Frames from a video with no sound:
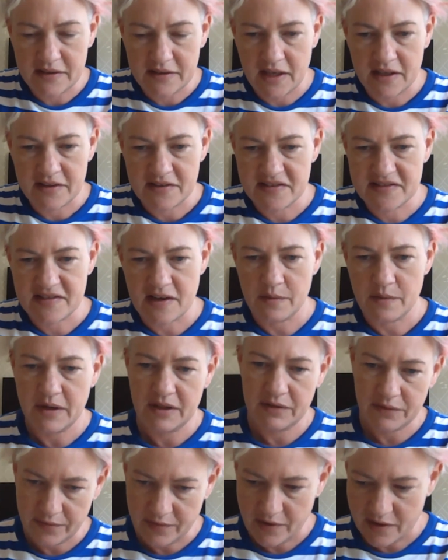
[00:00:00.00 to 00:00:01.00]
And so
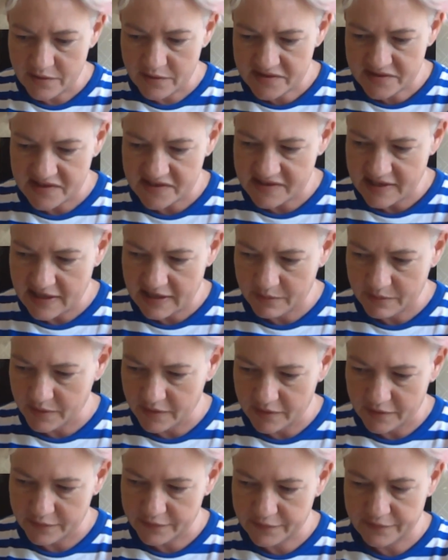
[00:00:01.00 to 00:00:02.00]
it throws us out
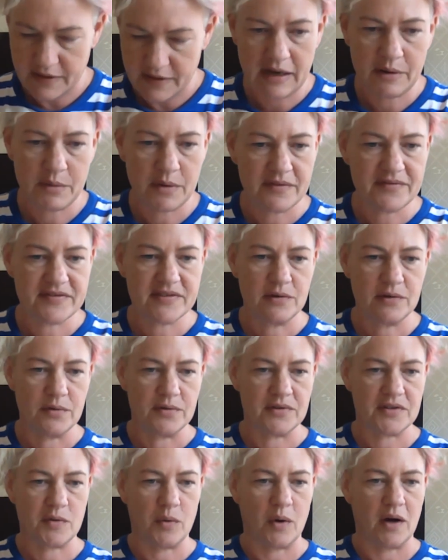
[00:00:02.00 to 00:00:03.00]
of out of
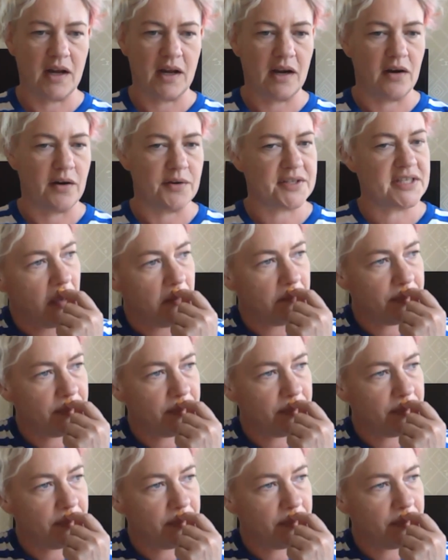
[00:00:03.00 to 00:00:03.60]
sorts quite a lot.